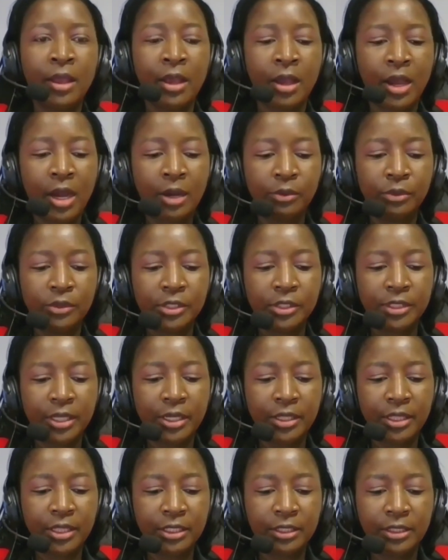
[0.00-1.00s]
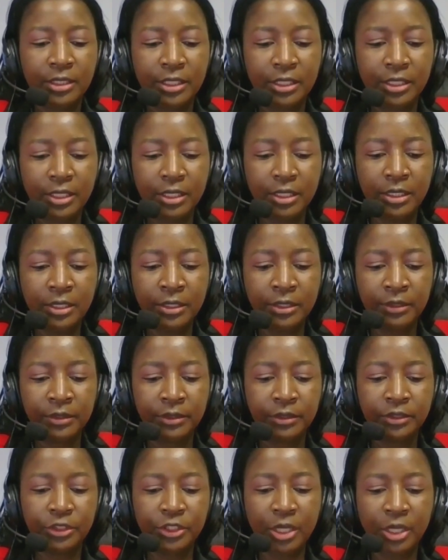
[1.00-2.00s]
I would say that the
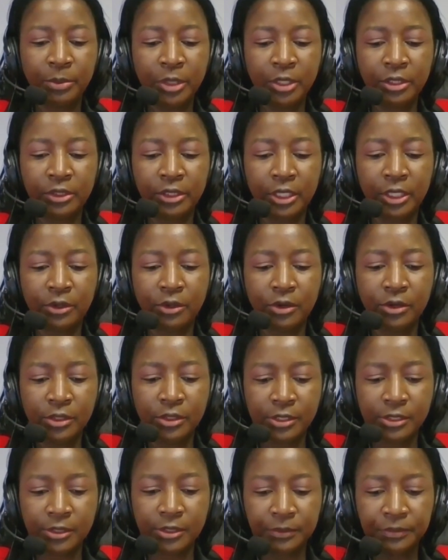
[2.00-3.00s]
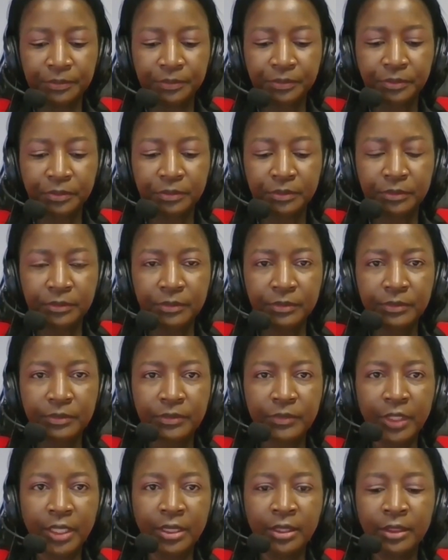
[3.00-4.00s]
German records
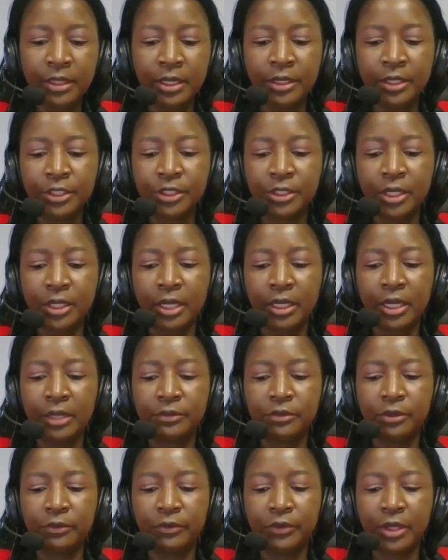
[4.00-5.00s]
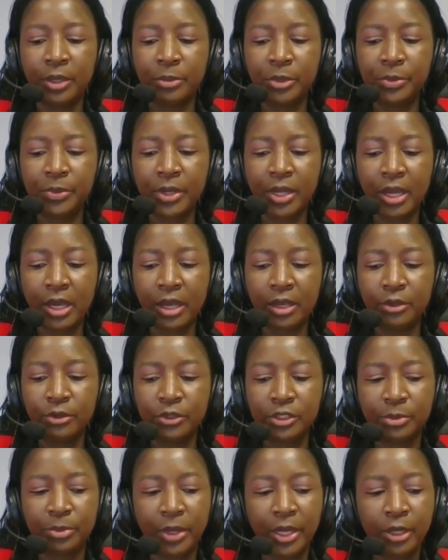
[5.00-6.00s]
in the National Archives of Namibia are
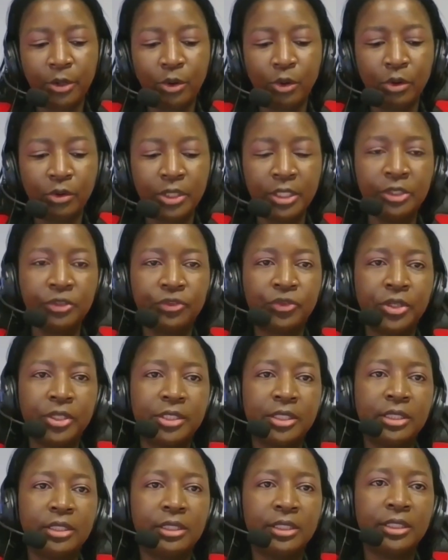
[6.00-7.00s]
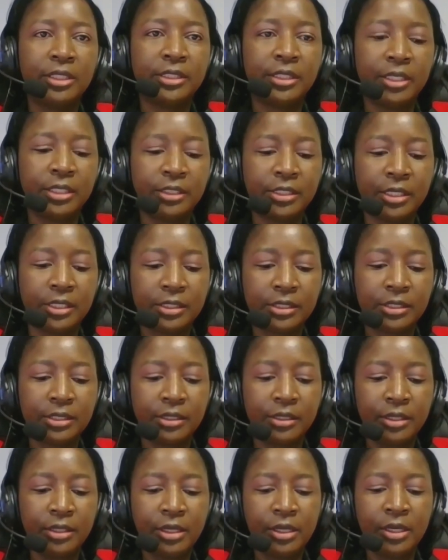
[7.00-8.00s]
used by all interested researchers.
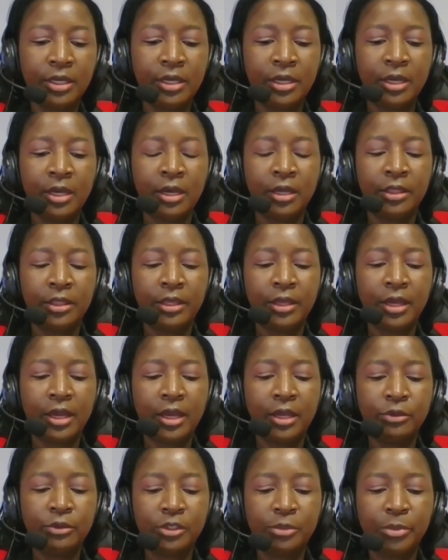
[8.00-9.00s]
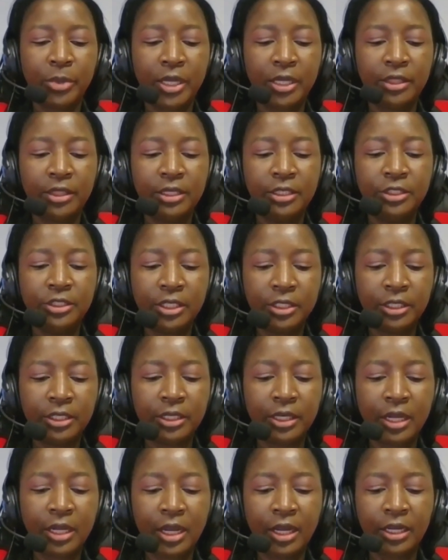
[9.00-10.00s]
They are used by the
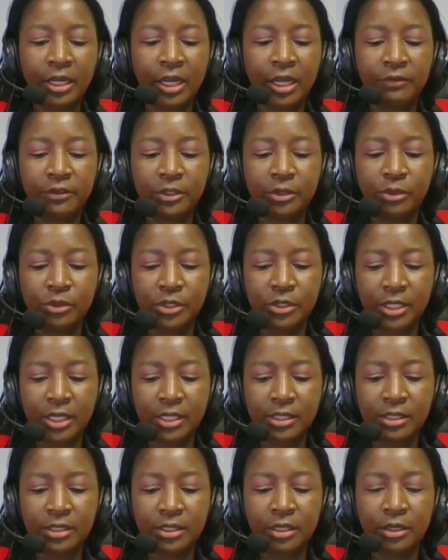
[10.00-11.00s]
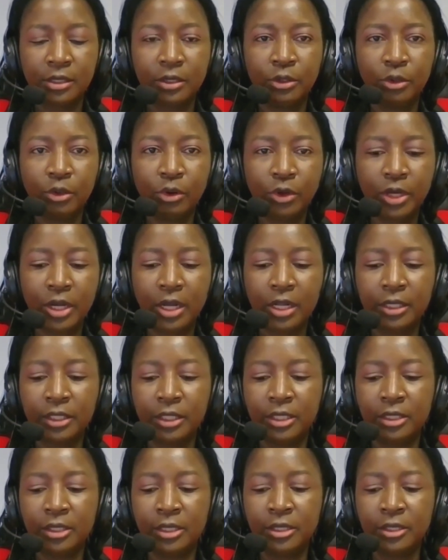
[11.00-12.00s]
general archives users, local
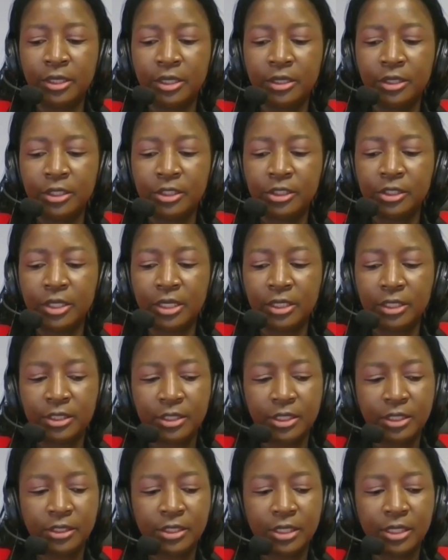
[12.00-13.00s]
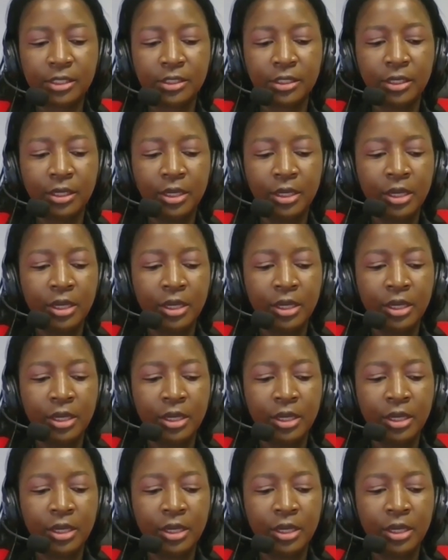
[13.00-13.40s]
and international researchers,